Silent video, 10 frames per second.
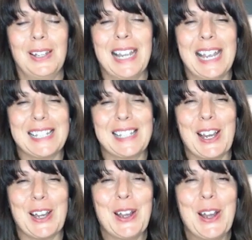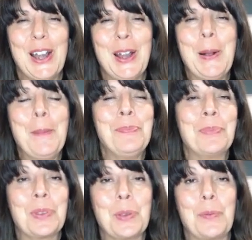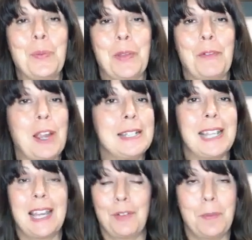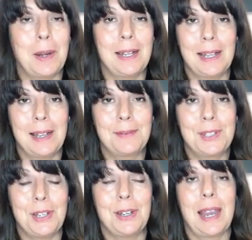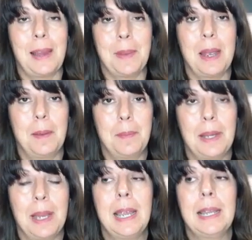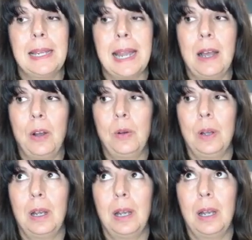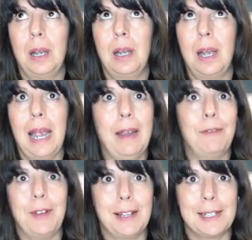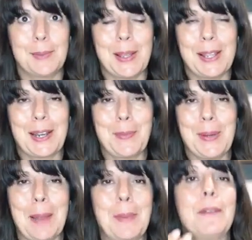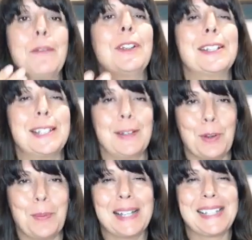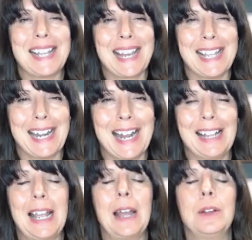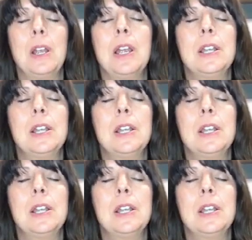Okay, so the phrase everybody loves you came up. Now, I have feelings about that coming up. I have feelings even about saying that out loud.